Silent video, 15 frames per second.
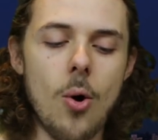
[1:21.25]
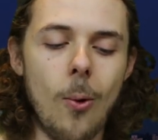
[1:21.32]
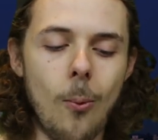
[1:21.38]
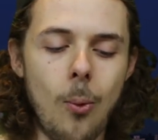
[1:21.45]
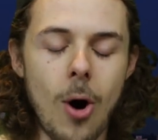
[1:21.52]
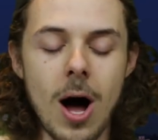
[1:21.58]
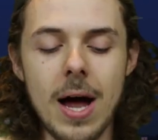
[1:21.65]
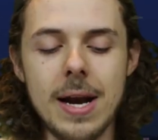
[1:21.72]

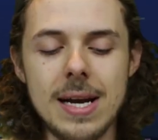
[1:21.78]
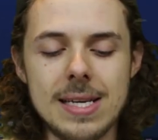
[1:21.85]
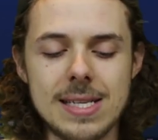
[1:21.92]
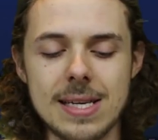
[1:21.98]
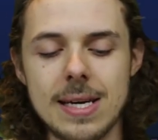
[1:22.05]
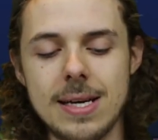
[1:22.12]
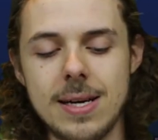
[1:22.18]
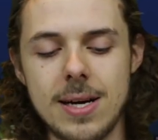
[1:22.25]
One is
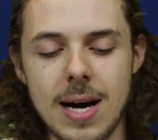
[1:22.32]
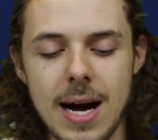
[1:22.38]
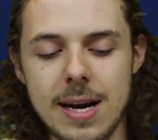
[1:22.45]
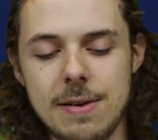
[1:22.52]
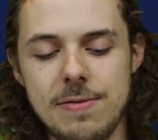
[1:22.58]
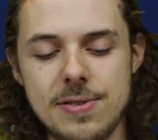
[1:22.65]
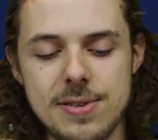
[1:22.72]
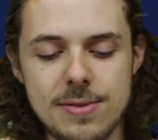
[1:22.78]
a
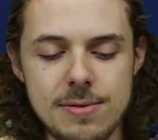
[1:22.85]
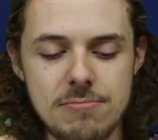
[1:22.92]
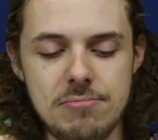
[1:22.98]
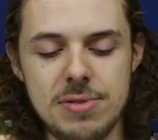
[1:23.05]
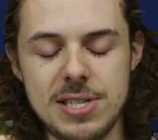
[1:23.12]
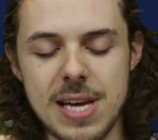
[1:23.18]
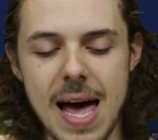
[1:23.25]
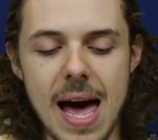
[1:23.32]
kind of
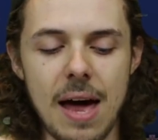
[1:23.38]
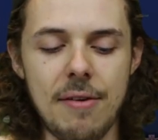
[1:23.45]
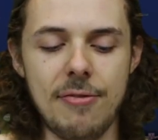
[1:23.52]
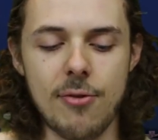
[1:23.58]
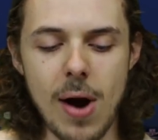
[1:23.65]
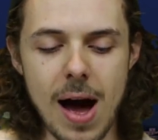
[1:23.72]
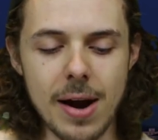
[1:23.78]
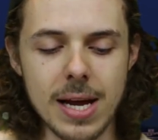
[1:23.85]
sad,
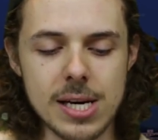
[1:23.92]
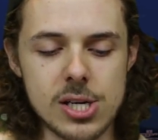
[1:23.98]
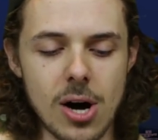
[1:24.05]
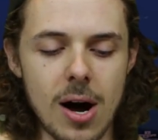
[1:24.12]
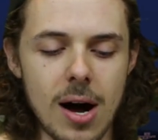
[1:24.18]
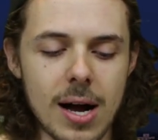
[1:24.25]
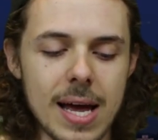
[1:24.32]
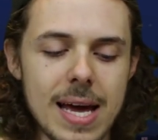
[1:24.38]
frowning
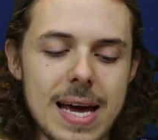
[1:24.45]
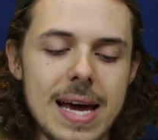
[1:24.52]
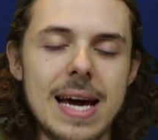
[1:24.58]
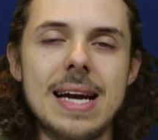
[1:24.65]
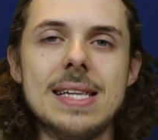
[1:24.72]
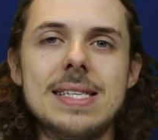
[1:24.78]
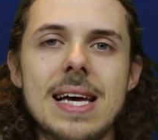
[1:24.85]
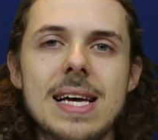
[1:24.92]
dog. And it